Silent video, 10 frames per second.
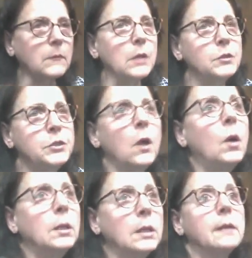So
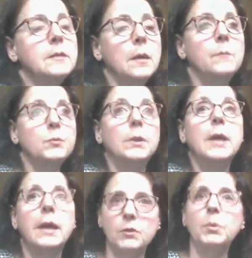a lot of times we'll
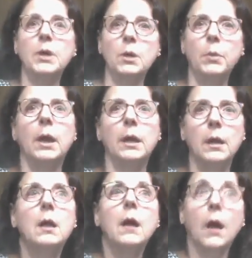have to pick apart
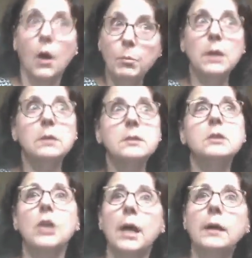our policy
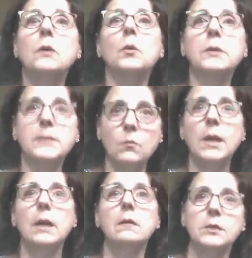jacket or
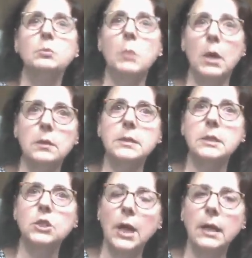someone else's policy
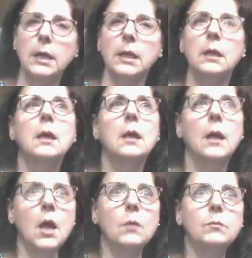jacket,
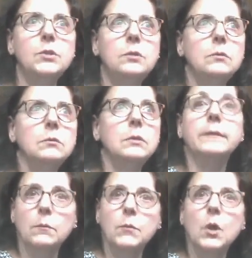to let
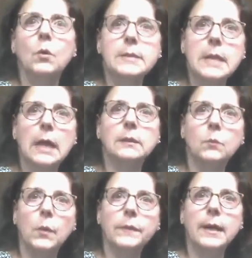them know exactly
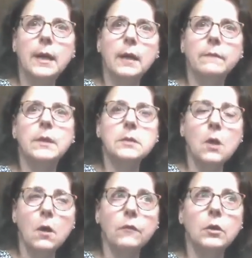what they have that's
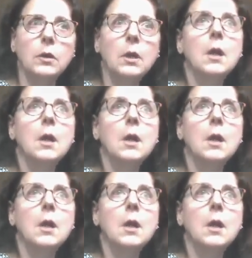covered.